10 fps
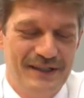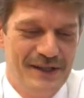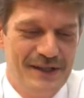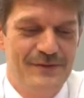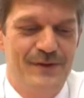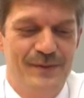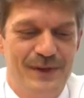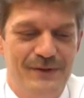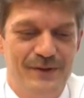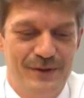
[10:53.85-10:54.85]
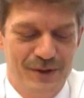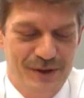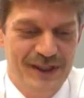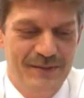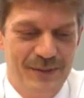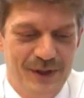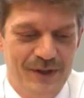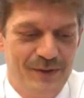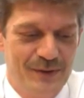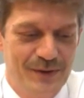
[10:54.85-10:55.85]
This is from the Newtonian point
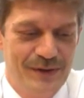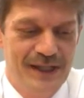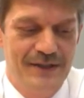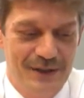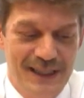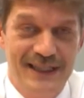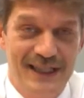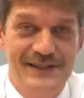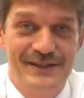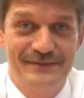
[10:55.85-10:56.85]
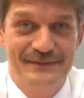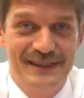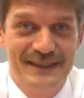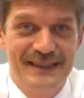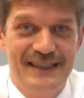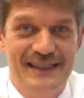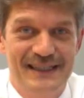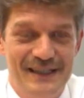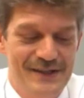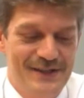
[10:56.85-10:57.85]
of view and the correct answer,
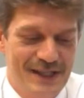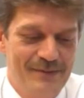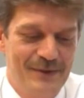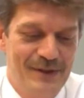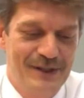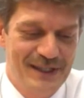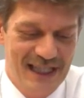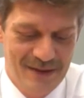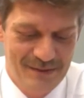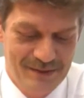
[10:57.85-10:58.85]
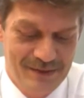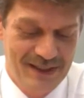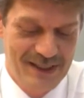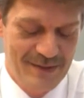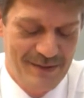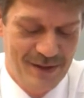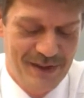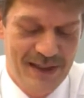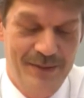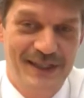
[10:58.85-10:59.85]
at least up to the time, times of
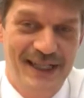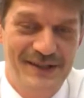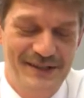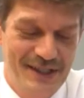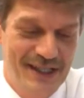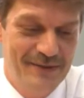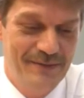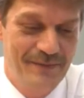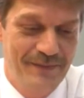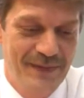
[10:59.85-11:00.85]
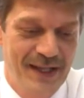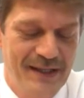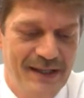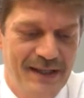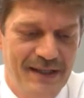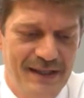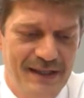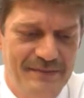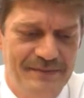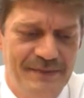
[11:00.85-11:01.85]
Albert Einstein.
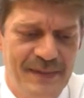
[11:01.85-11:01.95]
Um,